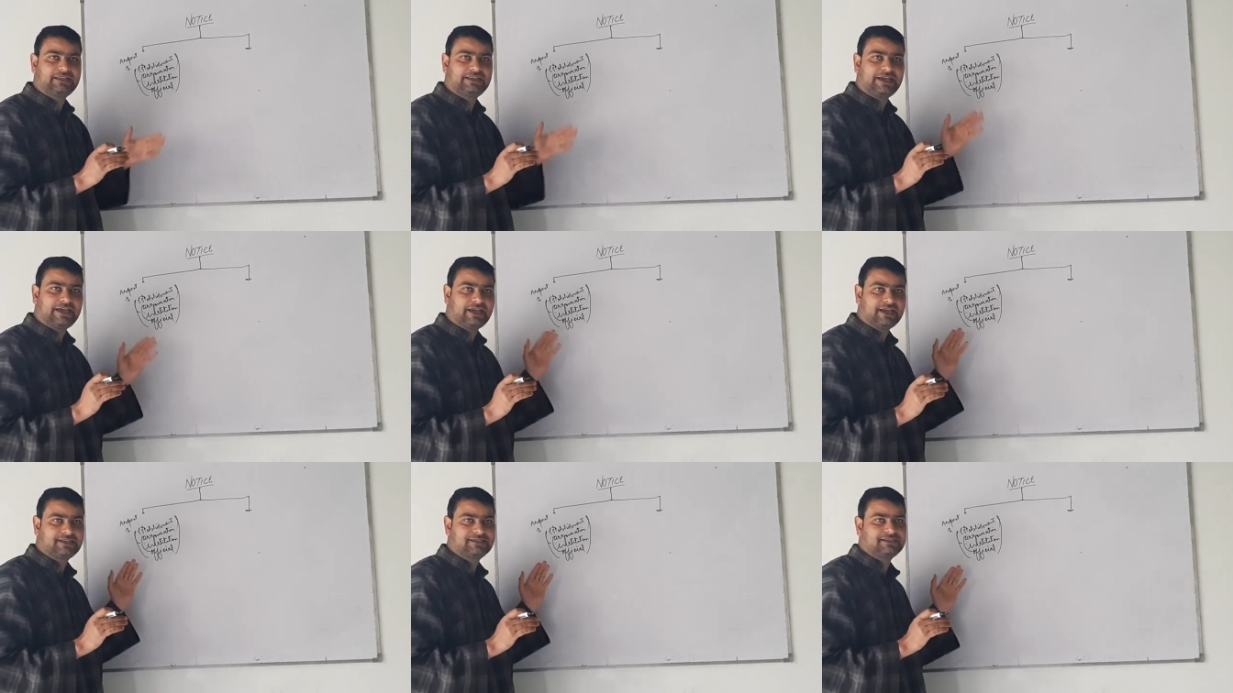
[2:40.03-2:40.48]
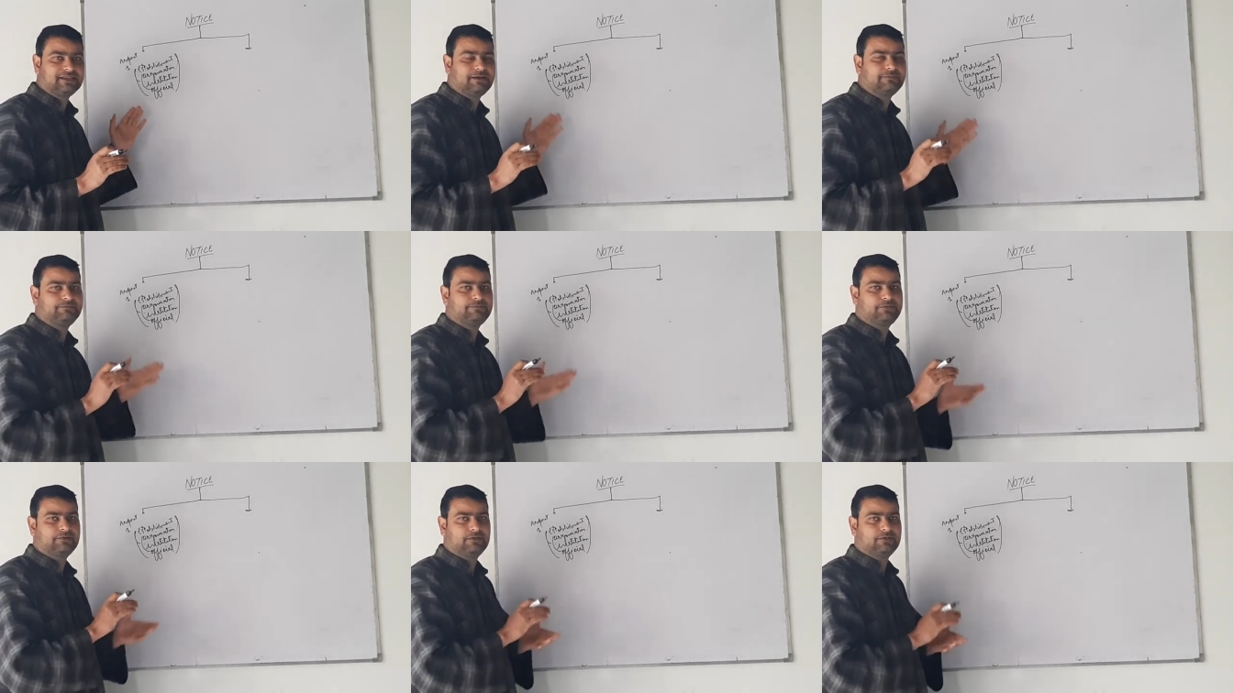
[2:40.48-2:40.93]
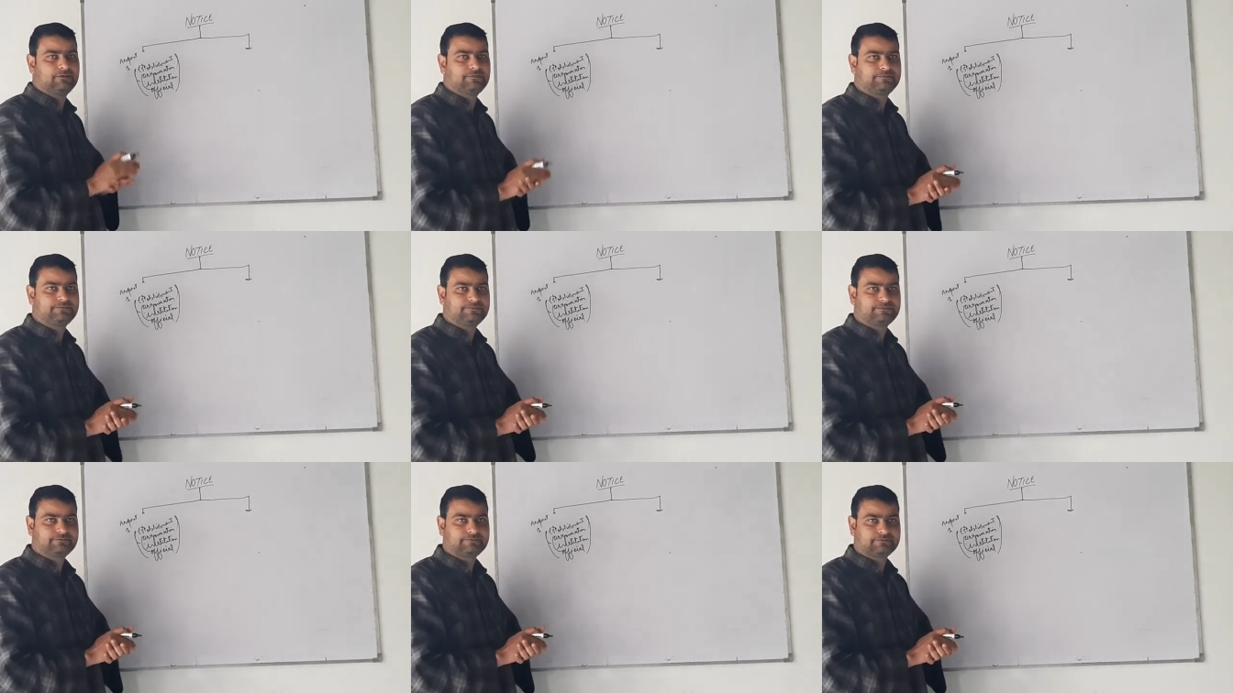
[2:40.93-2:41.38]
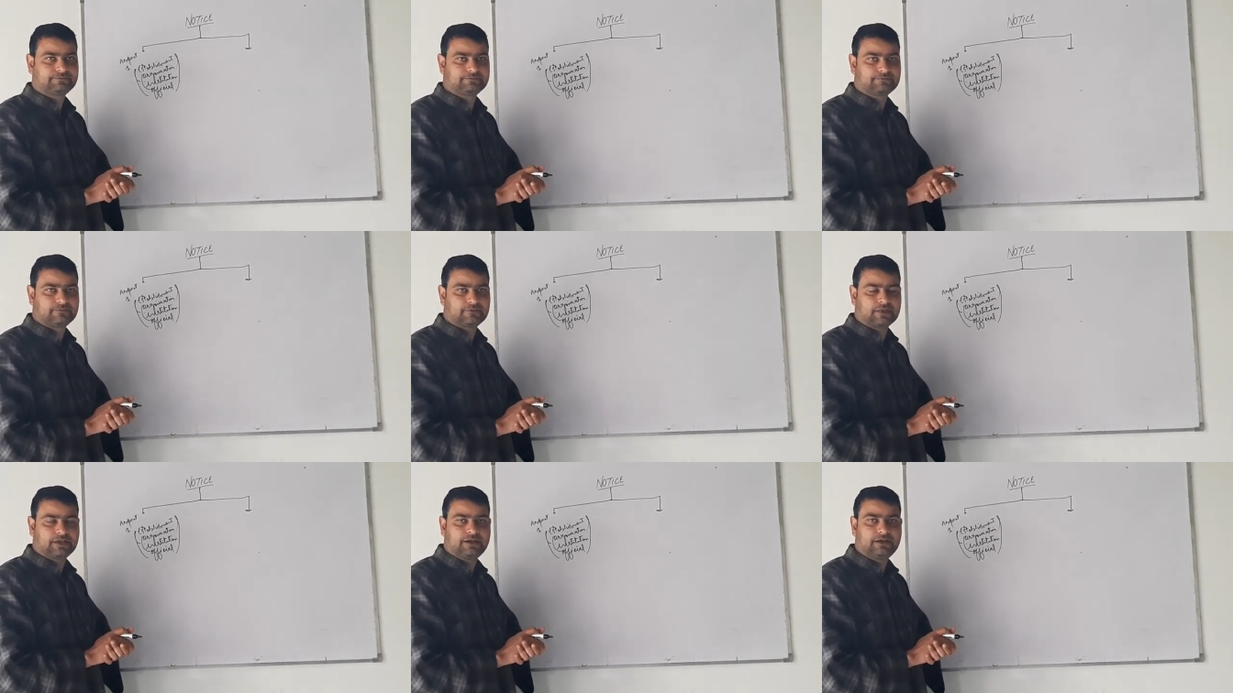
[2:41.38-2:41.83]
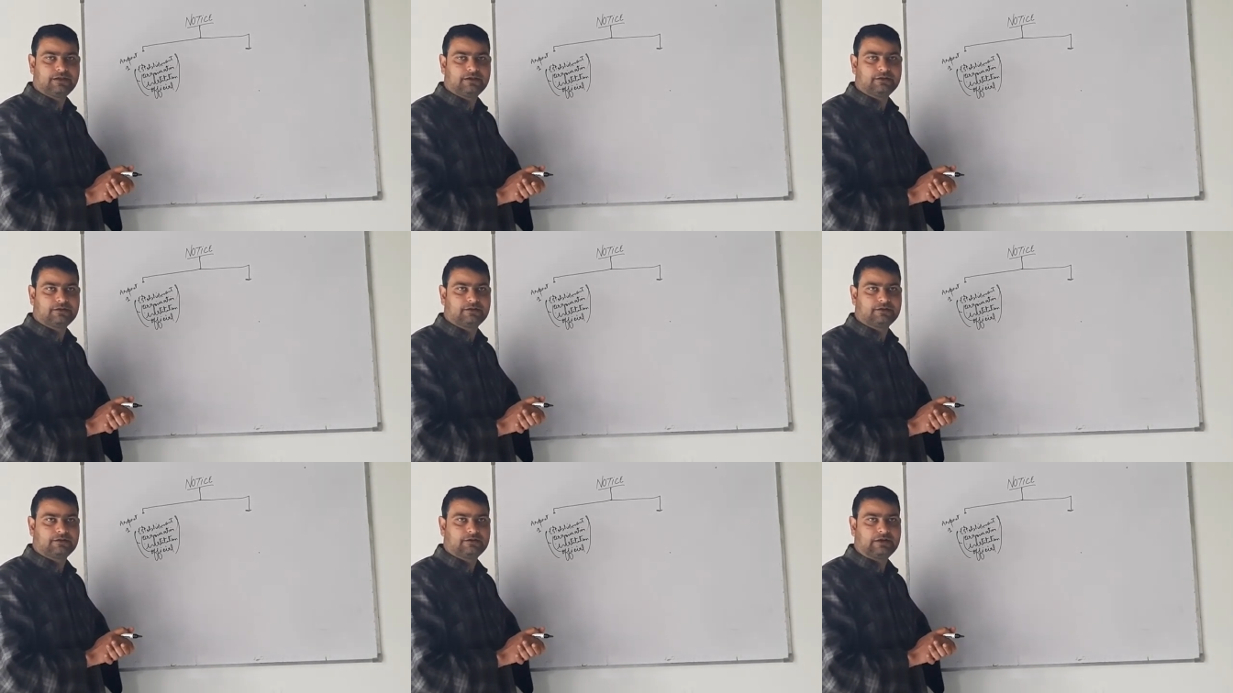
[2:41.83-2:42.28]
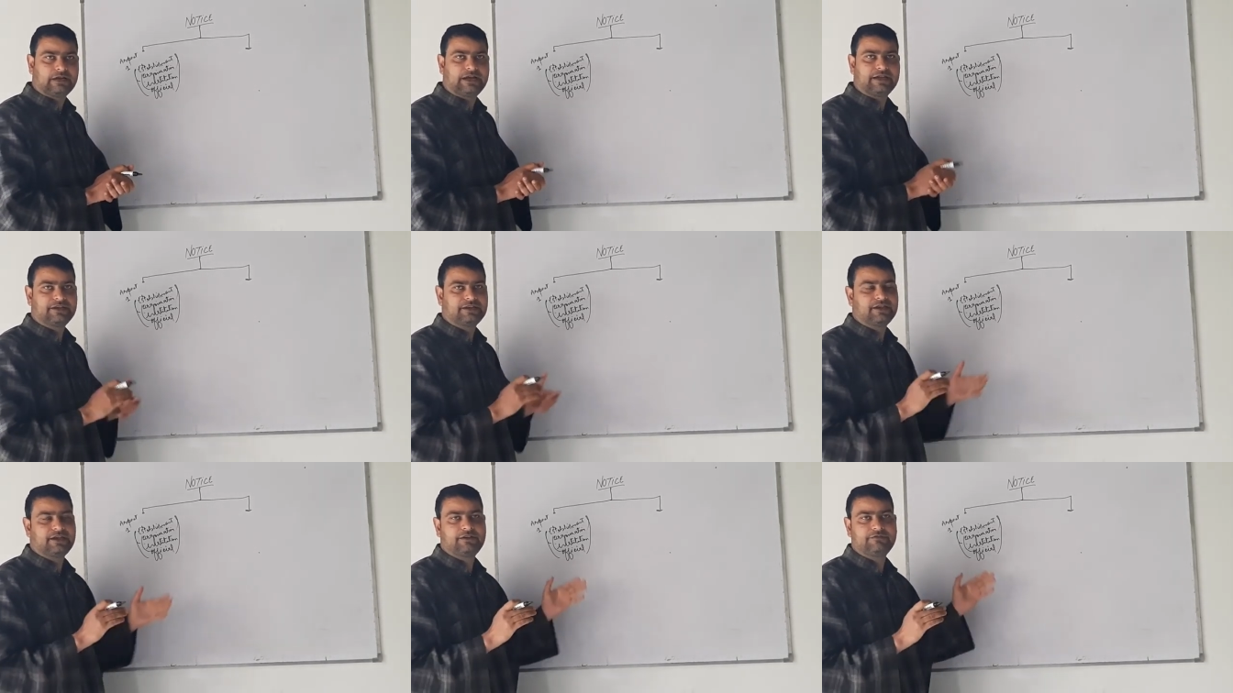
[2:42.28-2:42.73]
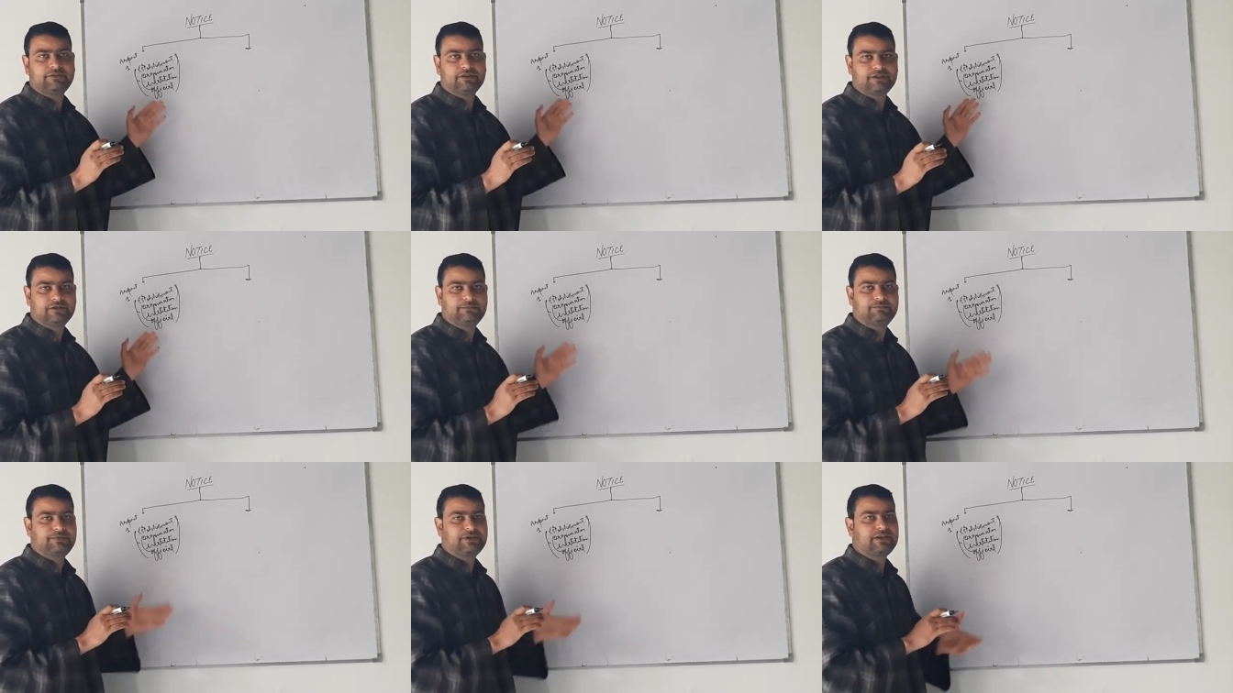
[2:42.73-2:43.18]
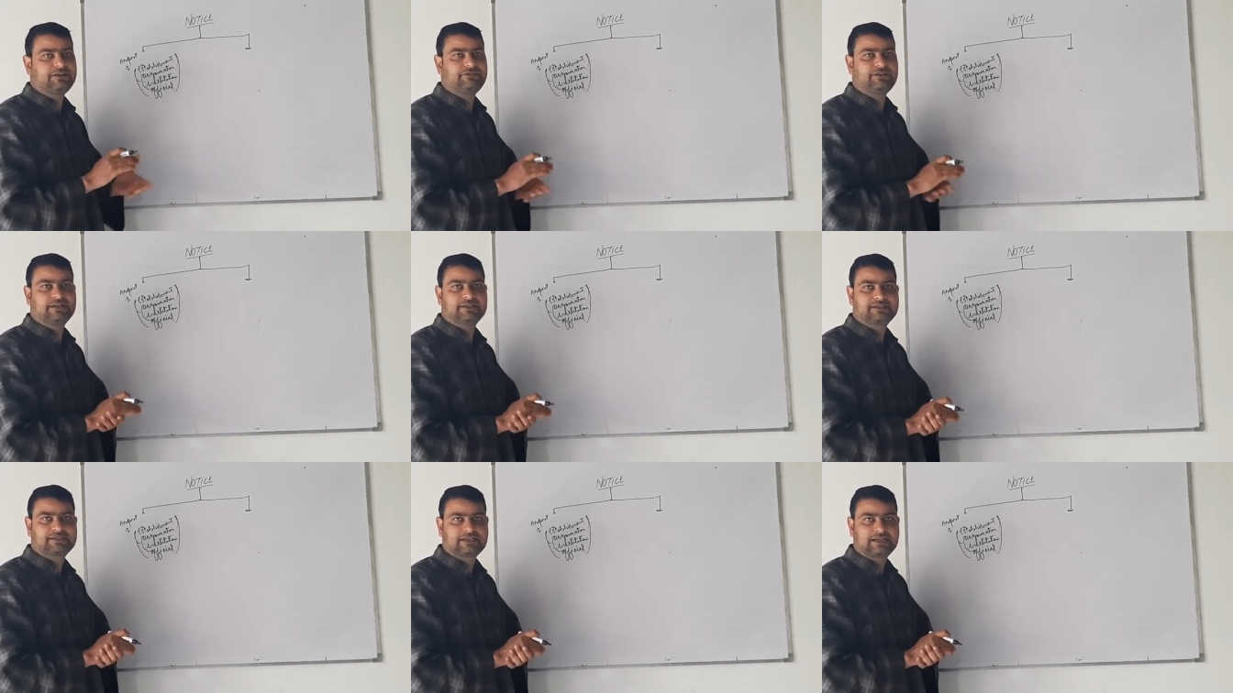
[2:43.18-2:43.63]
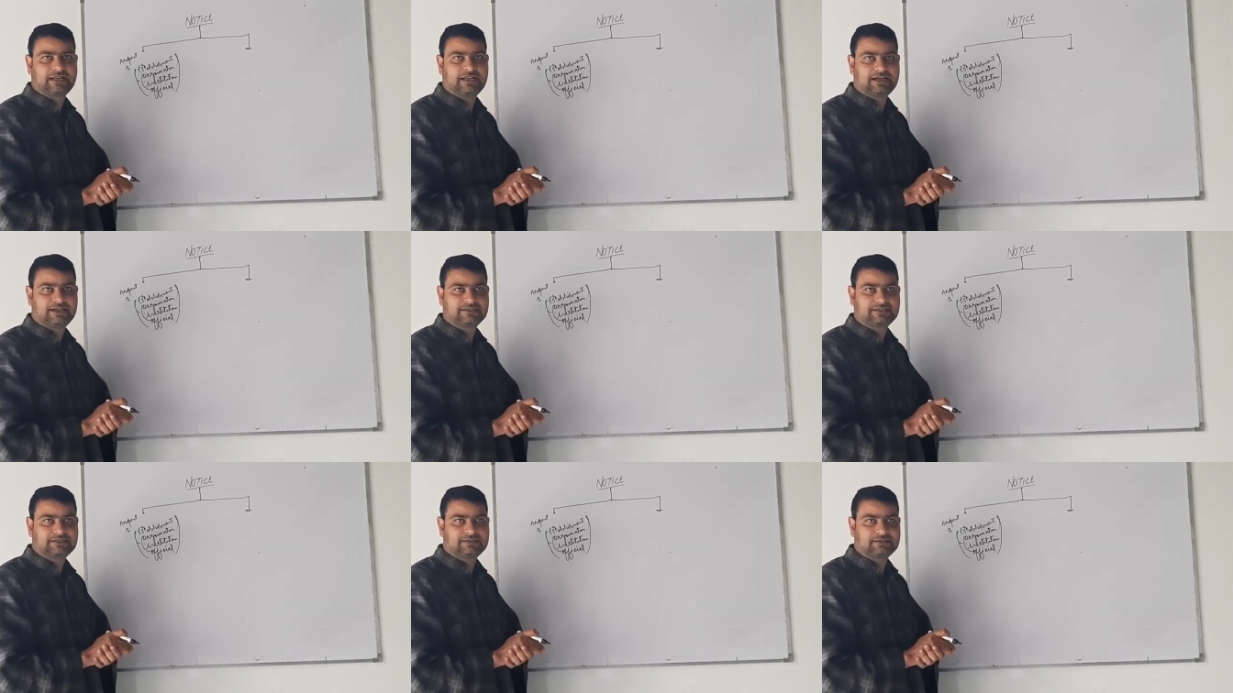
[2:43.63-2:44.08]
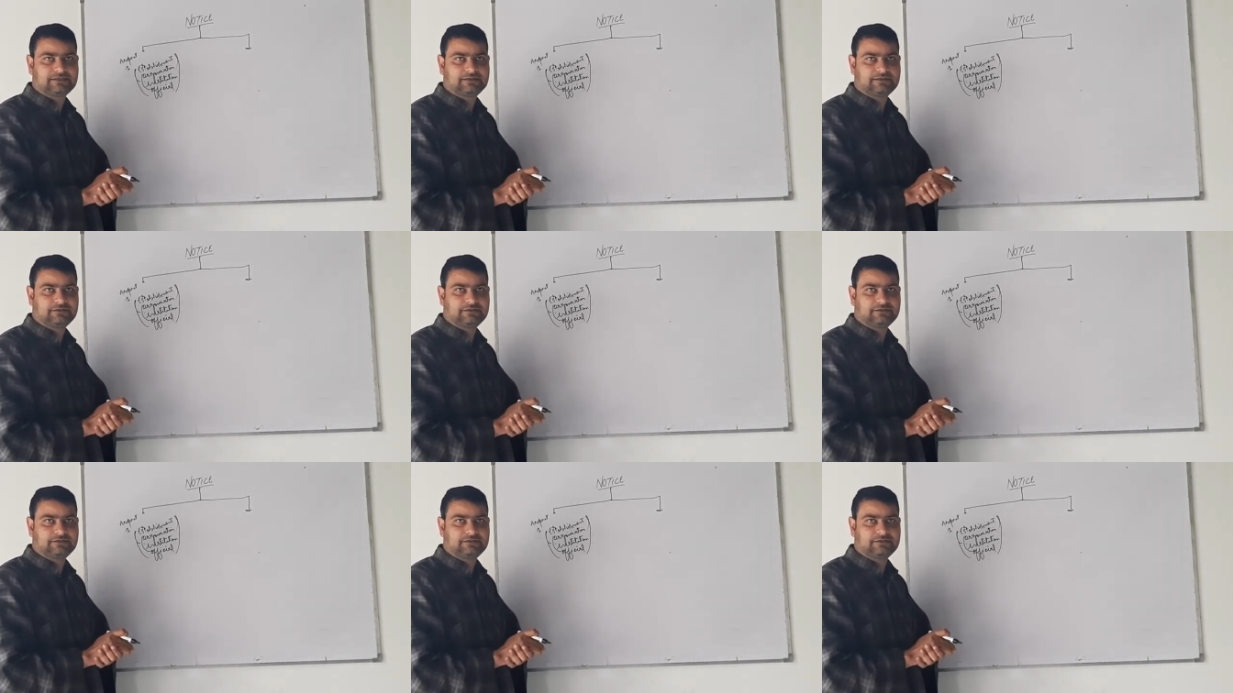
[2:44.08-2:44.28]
the example I gave in the previous class,